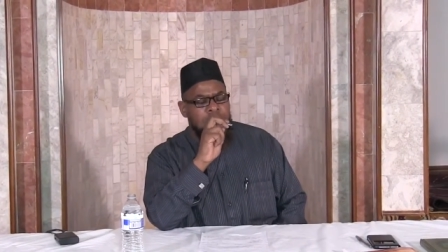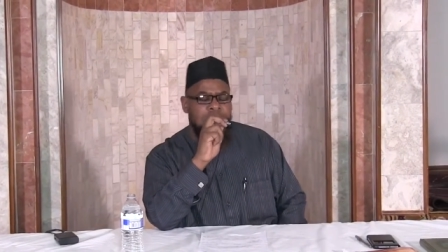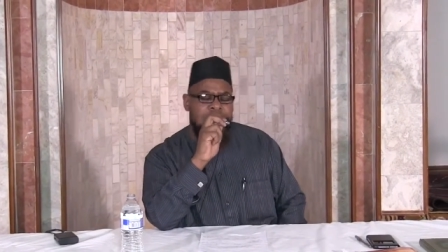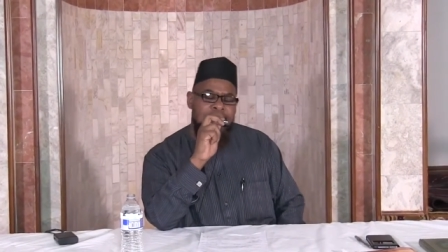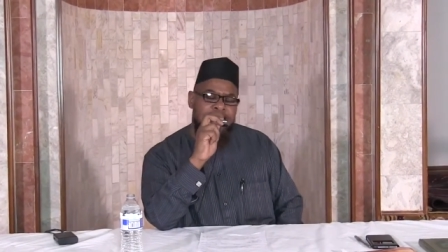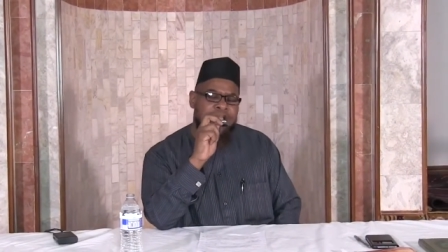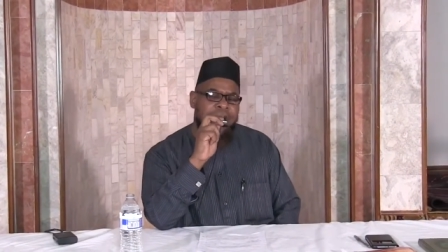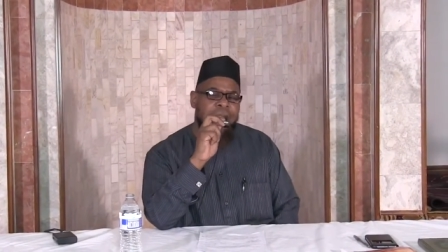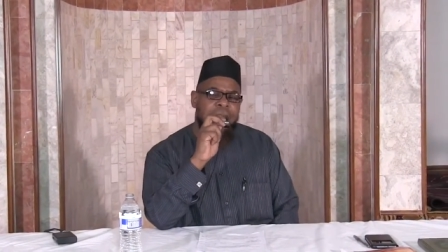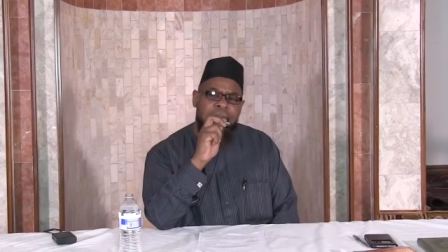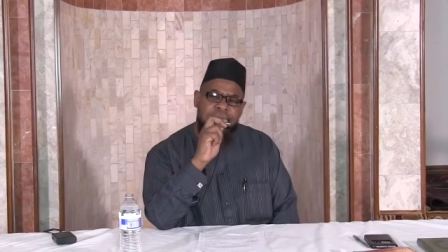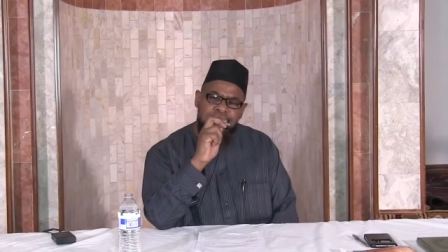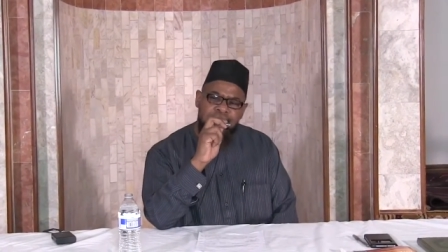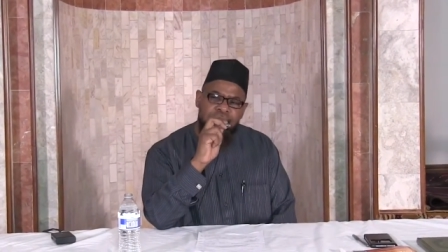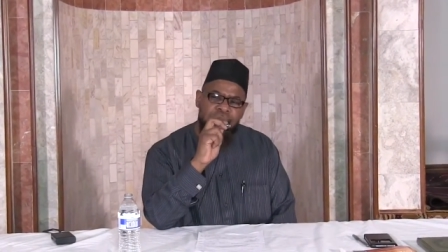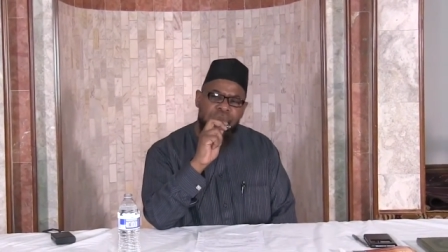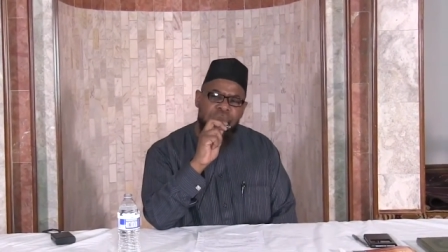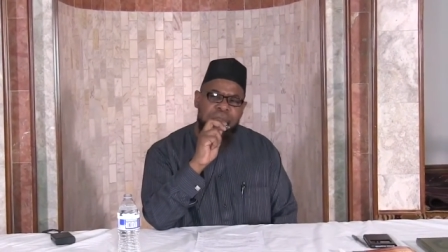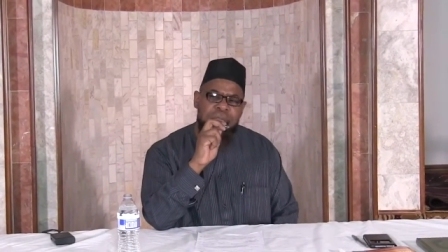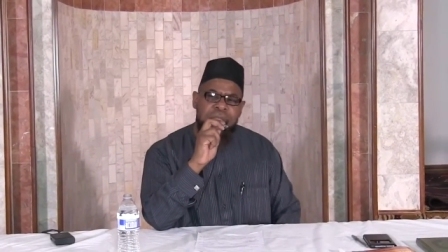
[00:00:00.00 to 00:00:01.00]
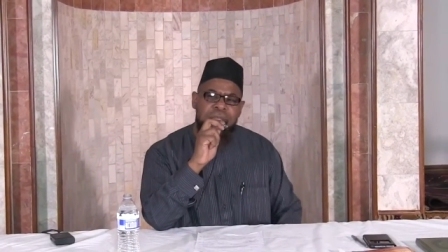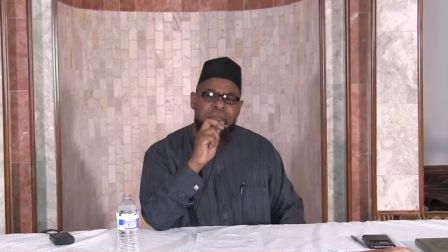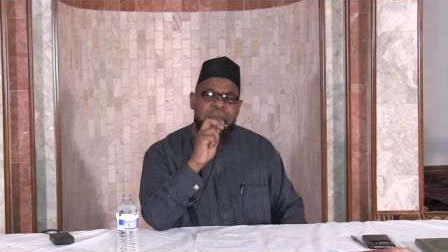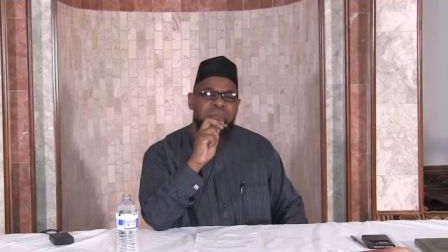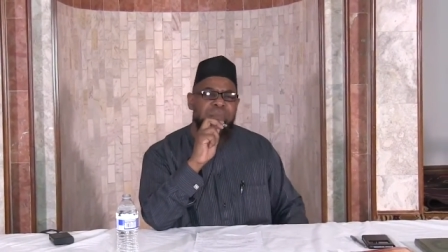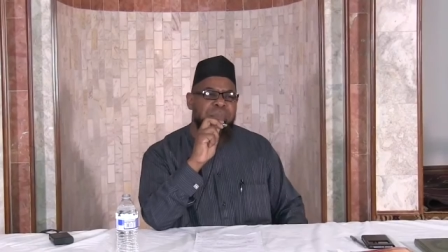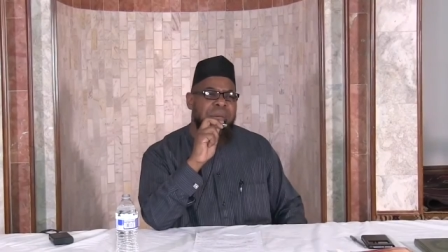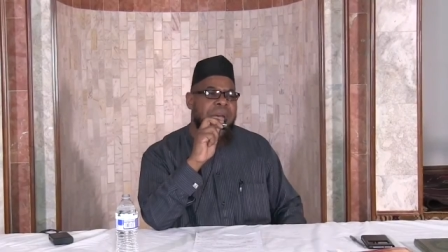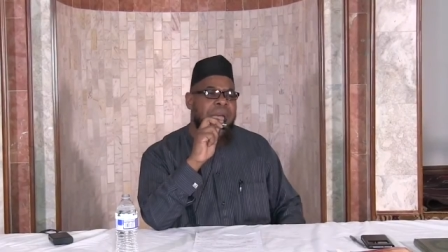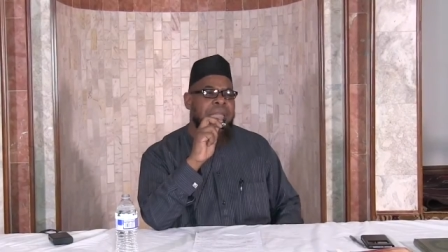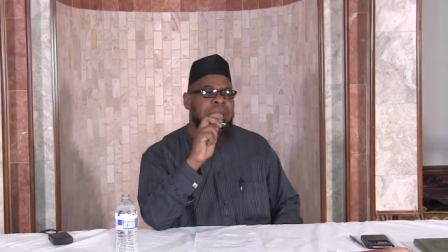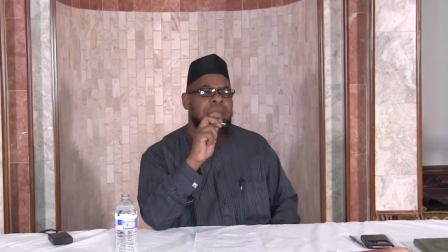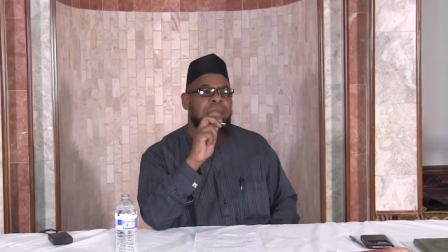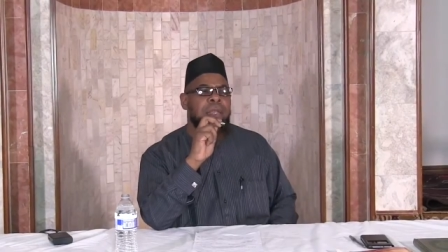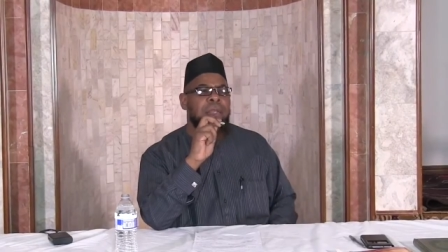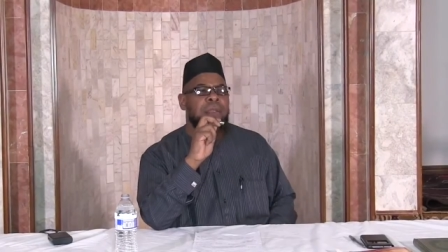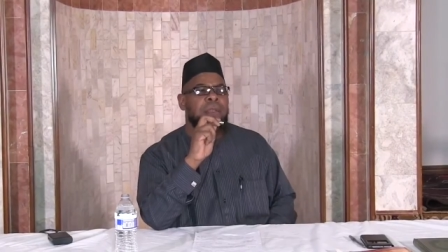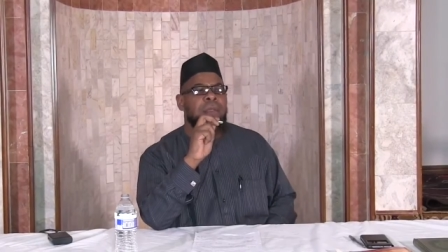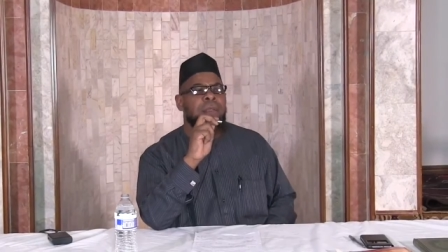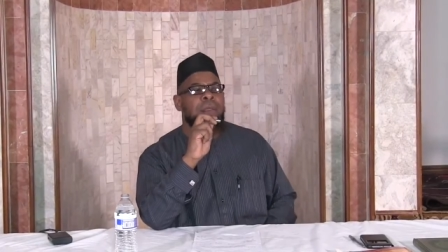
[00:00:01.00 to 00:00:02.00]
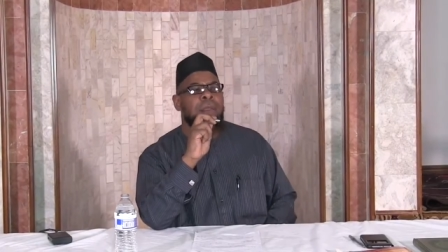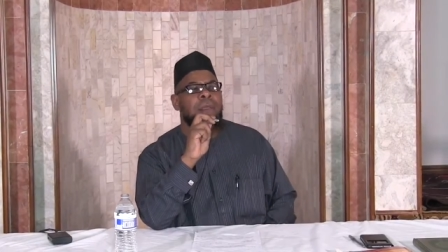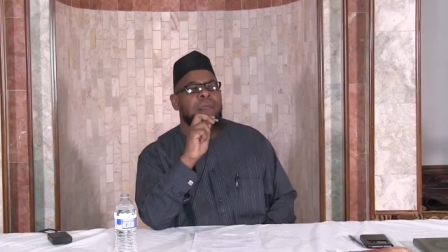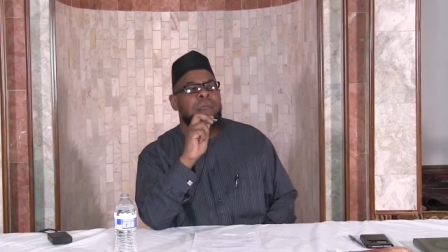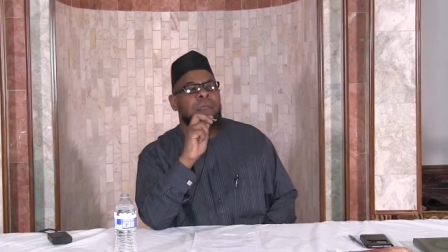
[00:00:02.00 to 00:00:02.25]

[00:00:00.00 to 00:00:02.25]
that illustrious companion,